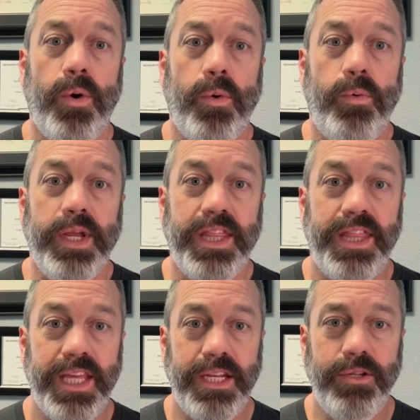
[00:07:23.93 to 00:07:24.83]
We
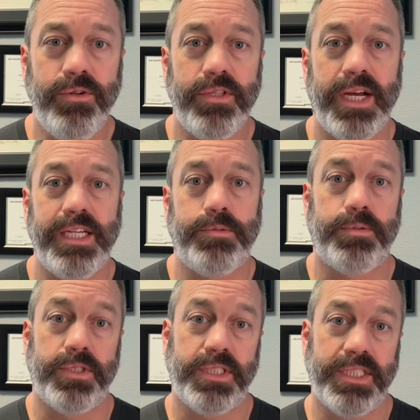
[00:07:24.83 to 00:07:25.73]
then utilized
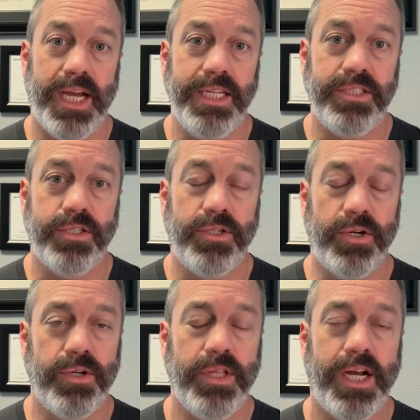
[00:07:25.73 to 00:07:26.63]
precise,
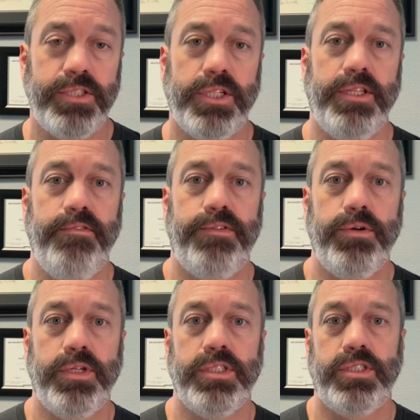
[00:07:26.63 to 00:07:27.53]
neurologically
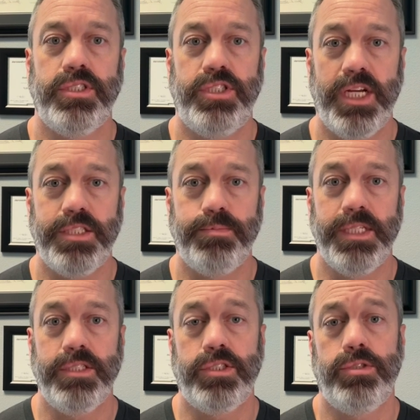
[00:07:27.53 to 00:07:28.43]
focused
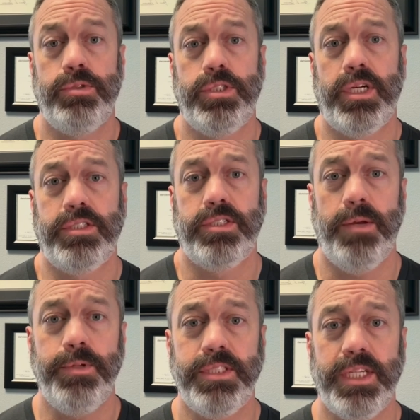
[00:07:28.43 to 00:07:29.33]
adjustments to address
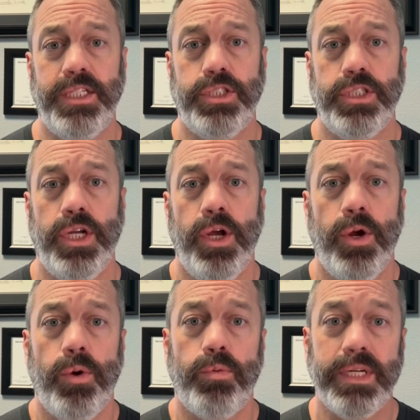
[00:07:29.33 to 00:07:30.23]
subluxation,
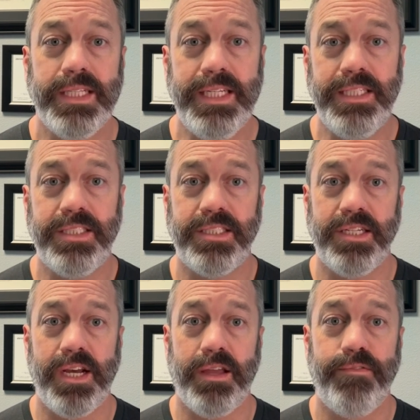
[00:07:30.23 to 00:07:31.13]
release
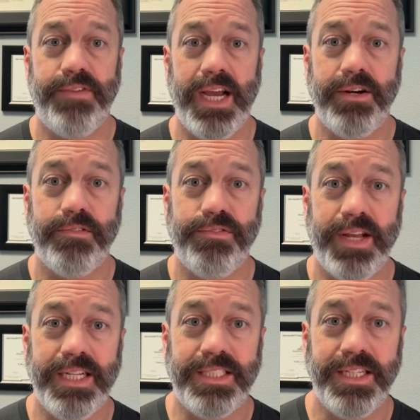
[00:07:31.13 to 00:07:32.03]
stuck fight or
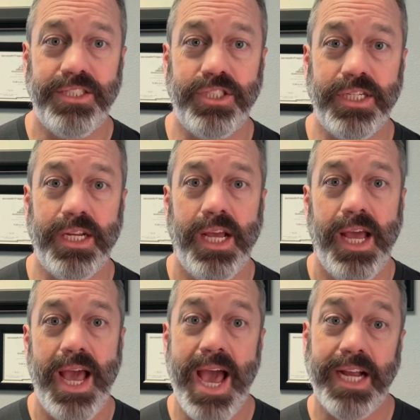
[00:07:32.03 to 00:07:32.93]
flight tension,
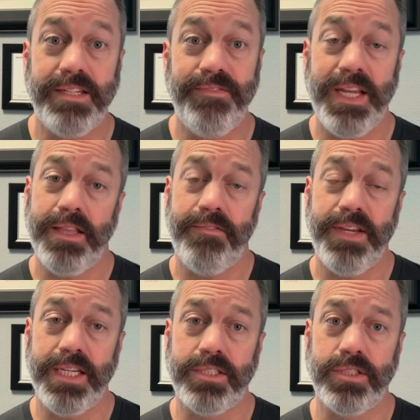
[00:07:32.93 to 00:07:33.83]
activate the
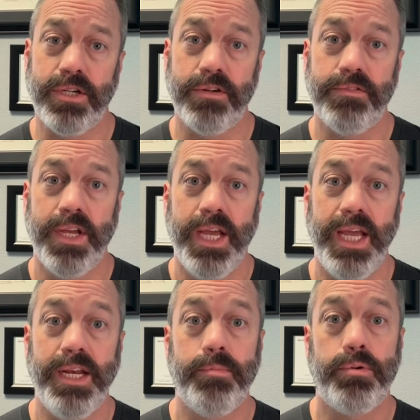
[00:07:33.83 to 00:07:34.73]
vagus nerve,
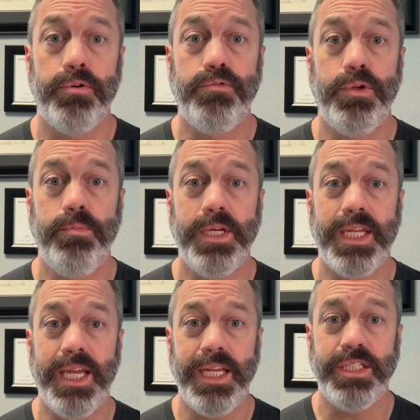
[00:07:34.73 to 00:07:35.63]
and improve
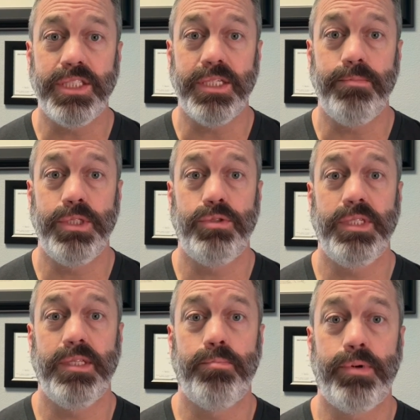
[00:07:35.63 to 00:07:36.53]
communication
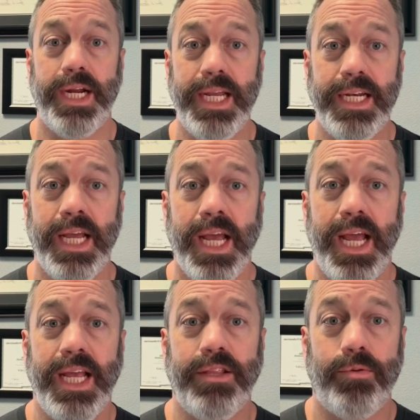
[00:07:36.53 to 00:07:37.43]
between the brain
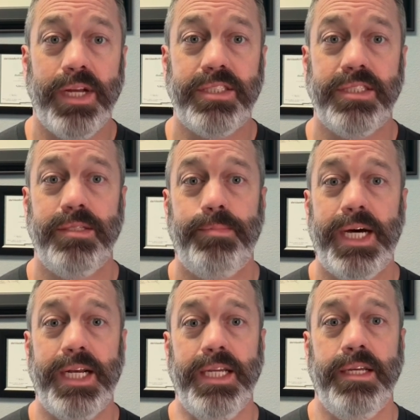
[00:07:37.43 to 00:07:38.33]
and the rest of the
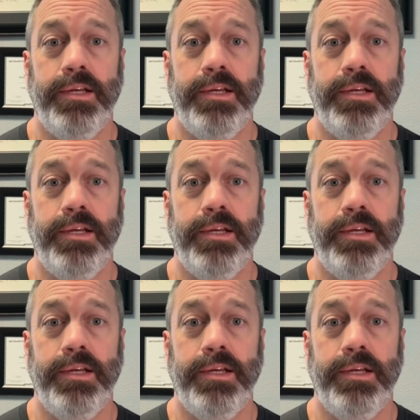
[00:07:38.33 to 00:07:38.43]
body